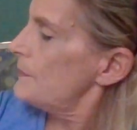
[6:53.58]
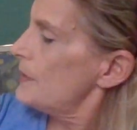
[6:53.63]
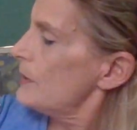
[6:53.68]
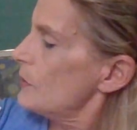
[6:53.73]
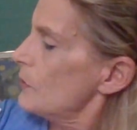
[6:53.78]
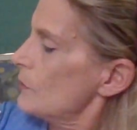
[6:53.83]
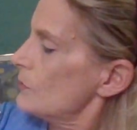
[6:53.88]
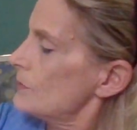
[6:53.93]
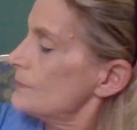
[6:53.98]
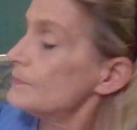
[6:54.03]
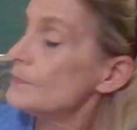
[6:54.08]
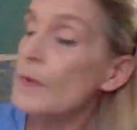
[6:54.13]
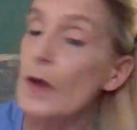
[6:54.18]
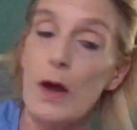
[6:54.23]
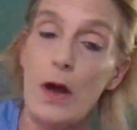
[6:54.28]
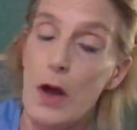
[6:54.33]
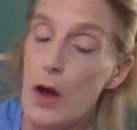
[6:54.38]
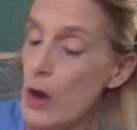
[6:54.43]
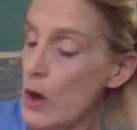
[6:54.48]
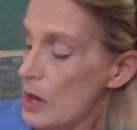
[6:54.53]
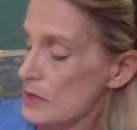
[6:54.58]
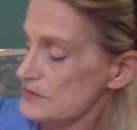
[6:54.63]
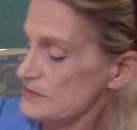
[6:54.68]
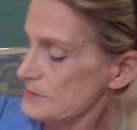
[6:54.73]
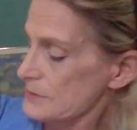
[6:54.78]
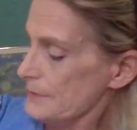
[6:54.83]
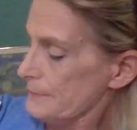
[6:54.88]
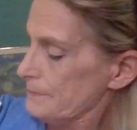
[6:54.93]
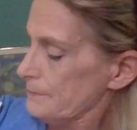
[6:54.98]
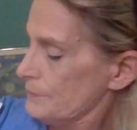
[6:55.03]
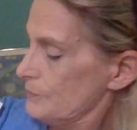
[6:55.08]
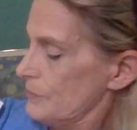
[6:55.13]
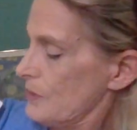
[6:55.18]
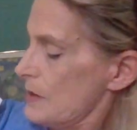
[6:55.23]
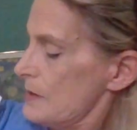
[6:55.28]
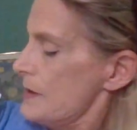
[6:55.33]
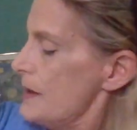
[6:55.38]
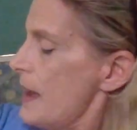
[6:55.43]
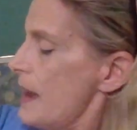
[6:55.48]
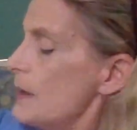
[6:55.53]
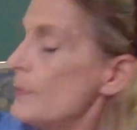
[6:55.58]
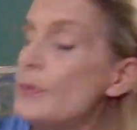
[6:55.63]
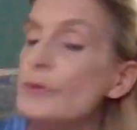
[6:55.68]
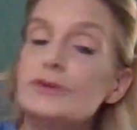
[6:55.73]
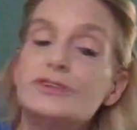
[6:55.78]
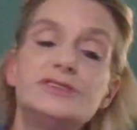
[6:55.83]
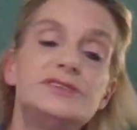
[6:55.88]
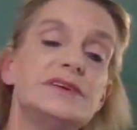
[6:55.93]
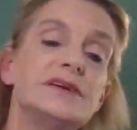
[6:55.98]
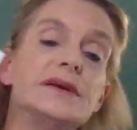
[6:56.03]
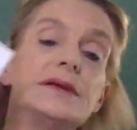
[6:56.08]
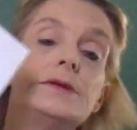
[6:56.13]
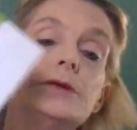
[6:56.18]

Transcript: build. Awesome. The neighbors did